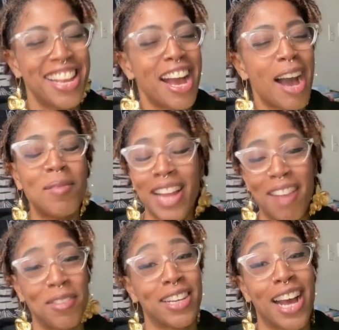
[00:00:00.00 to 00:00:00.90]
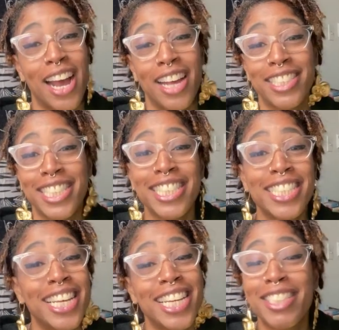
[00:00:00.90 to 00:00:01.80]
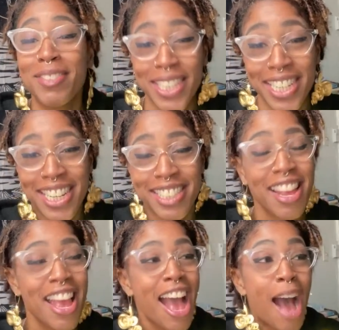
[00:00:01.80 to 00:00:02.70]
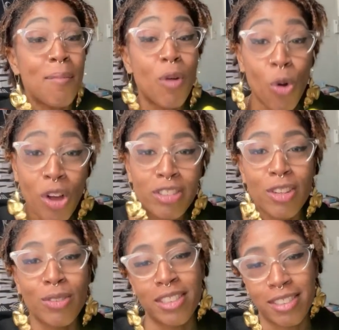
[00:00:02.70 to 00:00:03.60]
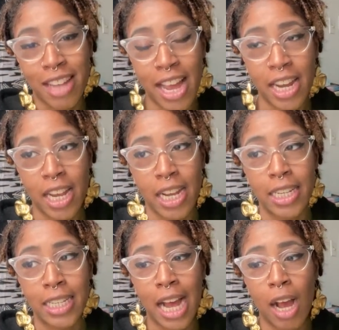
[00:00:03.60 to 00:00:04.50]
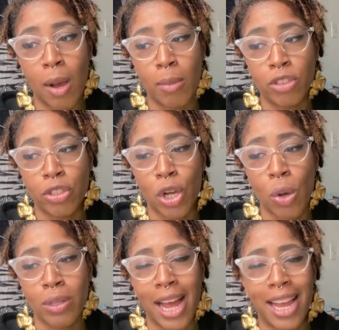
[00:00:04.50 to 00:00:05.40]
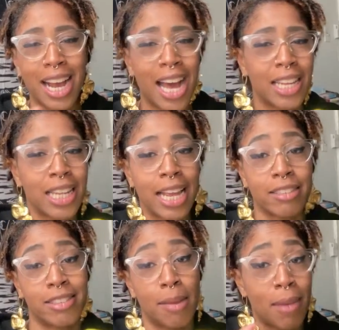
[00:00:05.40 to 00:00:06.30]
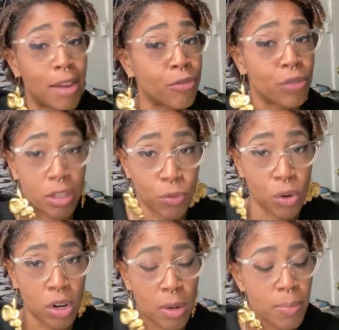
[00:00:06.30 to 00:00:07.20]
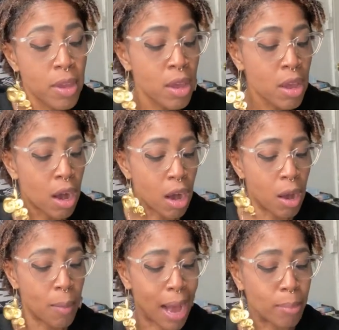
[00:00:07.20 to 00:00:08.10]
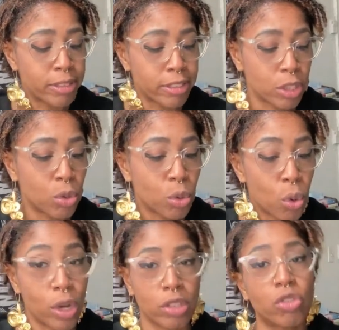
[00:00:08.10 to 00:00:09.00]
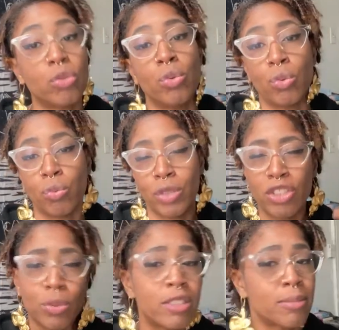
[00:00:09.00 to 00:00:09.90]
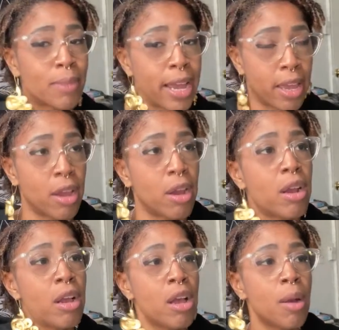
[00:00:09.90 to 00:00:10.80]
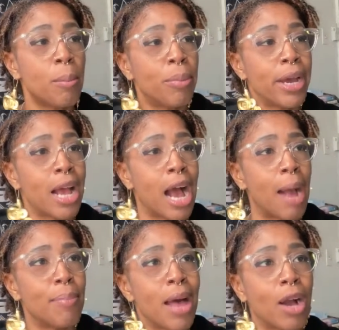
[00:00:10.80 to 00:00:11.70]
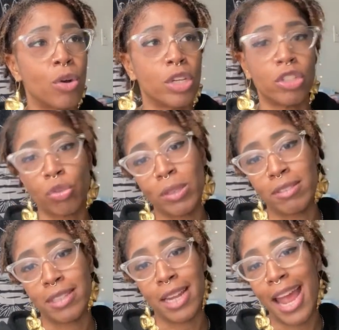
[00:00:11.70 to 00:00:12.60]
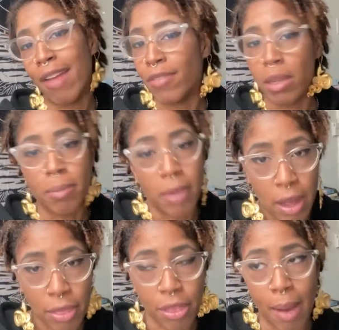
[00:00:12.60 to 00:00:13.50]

I'm laughing, guys. It is what it is. I'm also deciding to go like kind of like semi freeform. I'm still going to retwist my hair, but I'm not going to twist it every month.